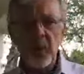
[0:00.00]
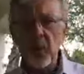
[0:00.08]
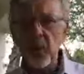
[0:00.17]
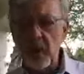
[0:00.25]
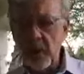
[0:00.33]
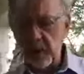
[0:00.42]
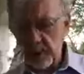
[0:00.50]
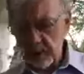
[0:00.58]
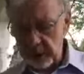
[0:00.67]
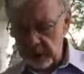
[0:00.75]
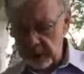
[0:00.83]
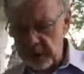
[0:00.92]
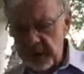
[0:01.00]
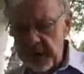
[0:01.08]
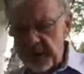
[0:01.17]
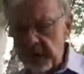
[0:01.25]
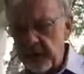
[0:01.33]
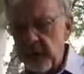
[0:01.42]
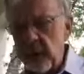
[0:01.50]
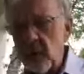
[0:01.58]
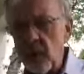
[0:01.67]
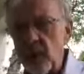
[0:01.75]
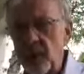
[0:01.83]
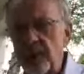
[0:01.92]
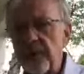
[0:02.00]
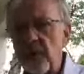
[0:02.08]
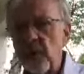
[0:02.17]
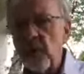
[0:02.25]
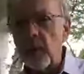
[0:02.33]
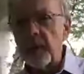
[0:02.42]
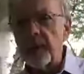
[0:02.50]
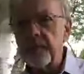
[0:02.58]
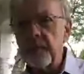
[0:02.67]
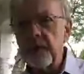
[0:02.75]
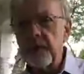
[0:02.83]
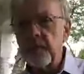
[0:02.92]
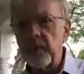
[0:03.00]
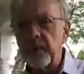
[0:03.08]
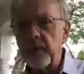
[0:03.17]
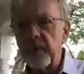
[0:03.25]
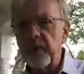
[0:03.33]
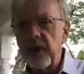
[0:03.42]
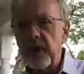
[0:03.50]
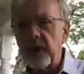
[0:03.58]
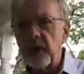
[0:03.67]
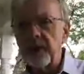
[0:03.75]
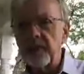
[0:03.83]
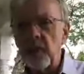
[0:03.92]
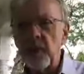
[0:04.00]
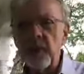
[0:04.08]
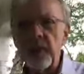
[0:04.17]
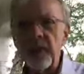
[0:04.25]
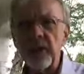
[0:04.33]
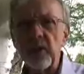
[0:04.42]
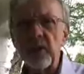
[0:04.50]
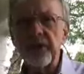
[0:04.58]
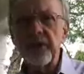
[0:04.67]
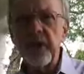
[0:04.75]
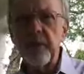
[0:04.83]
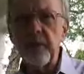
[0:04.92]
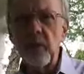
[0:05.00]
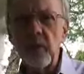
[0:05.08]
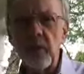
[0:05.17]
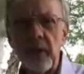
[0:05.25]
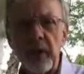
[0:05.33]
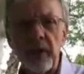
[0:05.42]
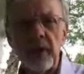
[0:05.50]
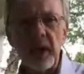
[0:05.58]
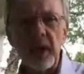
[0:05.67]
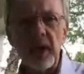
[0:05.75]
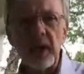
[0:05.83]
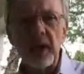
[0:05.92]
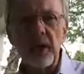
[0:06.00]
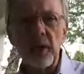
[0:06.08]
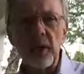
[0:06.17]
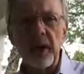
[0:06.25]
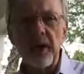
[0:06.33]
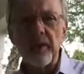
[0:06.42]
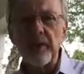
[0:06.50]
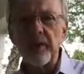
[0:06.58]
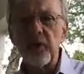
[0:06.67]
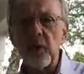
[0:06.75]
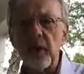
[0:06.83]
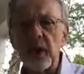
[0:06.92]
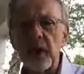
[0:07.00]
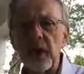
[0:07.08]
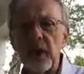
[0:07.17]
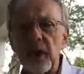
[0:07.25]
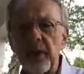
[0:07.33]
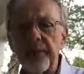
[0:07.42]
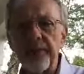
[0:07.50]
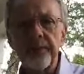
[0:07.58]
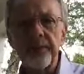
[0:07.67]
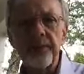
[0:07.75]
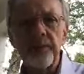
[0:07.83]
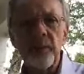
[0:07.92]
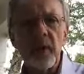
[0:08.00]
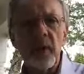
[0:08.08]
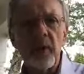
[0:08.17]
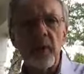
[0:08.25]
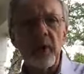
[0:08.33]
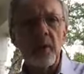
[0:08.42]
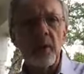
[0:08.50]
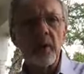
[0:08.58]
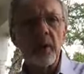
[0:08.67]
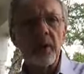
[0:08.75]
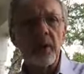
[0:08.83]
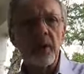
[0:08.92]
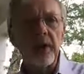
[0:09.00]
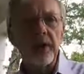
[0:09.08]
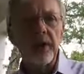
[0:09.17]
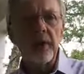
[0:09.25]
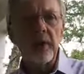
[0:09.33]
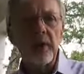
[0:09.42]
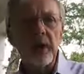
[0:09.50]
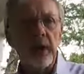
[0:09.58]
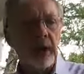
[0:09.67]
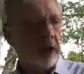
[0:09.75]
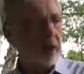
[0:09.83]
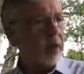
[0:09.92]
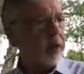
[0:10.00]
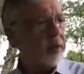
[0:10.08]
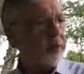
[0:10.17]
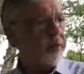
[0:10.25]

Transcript: We want to thank the Lord for this privilege we've had this morning to assemble and any who have joined in. We will conclude here